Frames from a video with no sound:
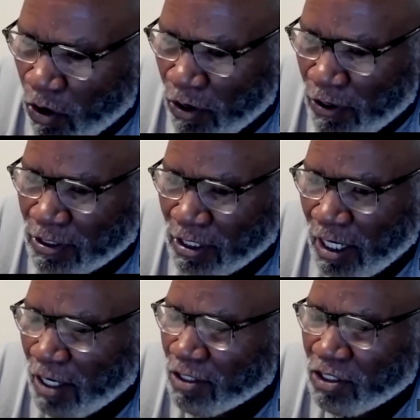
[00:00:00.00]
words
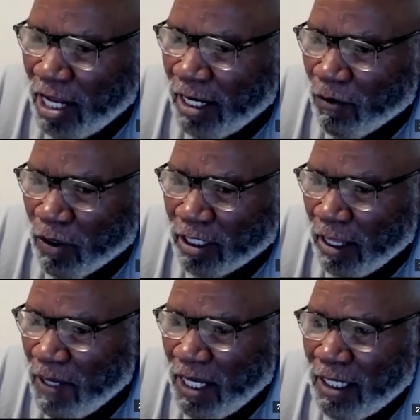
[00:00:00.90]
and understanding what
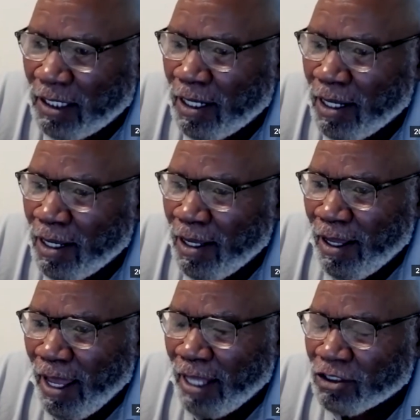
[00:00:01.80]
they mean.
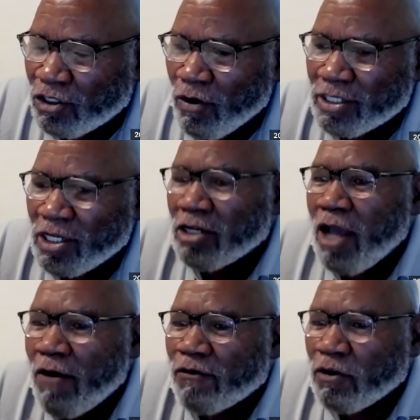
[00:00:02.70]
And so it's
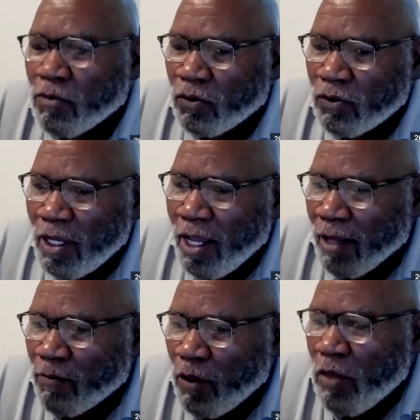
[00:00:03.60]
uncomfortable.
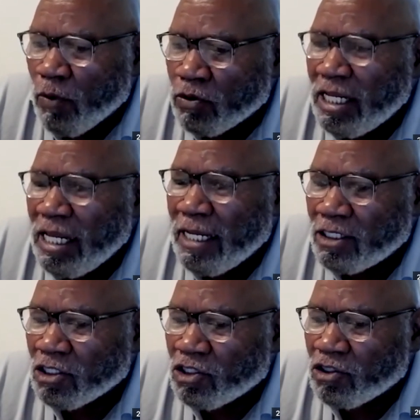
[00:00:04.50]
And people
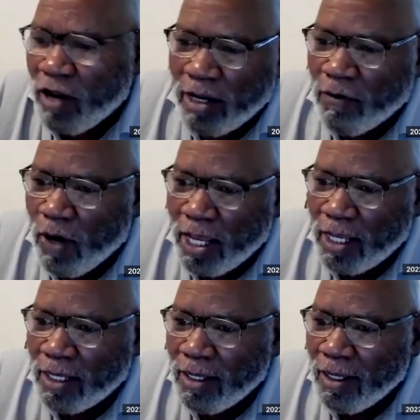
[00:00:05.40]
tend to stray
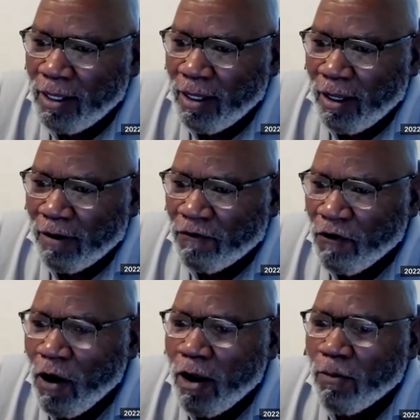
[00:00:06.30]
away
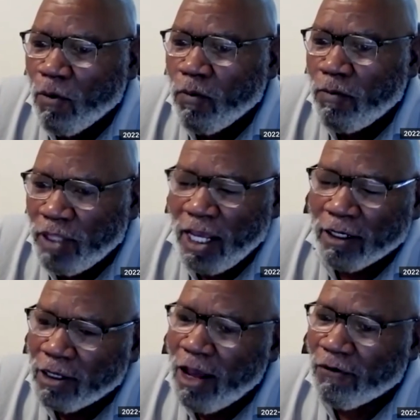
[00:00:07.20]
from the
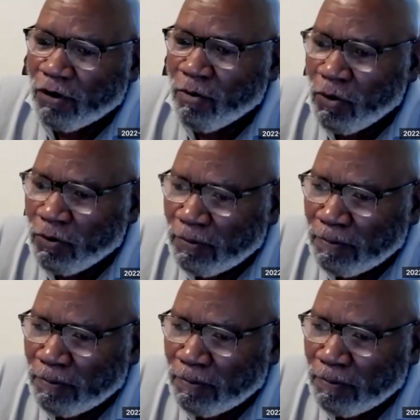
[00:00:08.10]
uncomfortable.